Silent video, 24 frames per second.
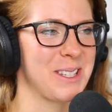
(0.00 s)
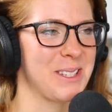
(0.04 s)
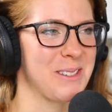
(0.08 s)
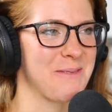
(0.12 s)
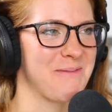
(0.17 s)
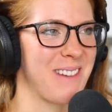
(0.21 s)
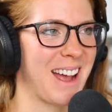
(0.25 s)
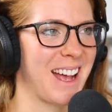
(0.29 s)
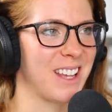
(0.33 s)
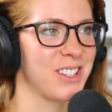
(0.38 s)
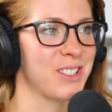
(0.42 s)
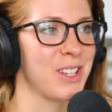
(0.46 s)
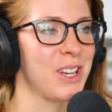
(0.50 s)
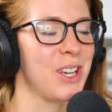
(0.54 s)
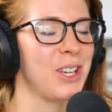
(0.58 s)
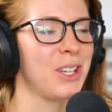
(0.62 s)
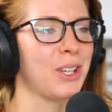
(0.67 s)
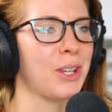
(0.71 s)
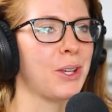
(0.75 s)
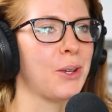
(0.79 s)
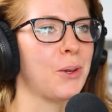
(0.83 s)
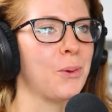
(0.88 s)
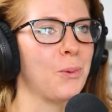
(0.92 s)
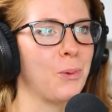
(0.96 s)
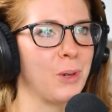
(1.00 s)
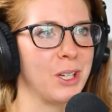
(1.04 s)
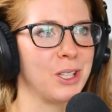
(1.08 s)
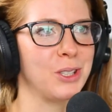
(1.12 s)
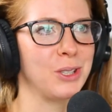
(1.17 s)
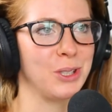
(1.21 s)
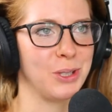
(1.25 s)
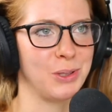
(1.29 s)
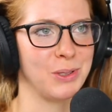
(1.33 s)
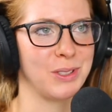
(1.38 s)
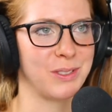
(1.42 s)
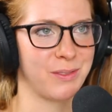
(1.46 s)
mass, you will
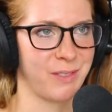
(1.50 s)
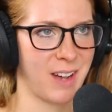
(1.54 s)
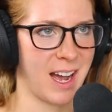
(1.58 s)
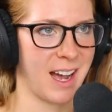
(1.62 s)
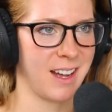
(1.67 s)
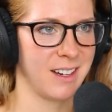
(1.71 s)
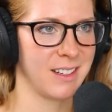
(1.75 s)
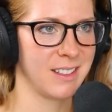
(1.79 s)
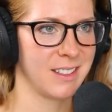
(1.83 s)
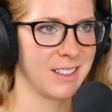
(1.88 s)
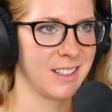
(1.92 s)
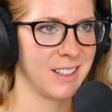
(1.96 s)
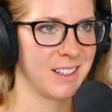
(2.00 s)
lose fat.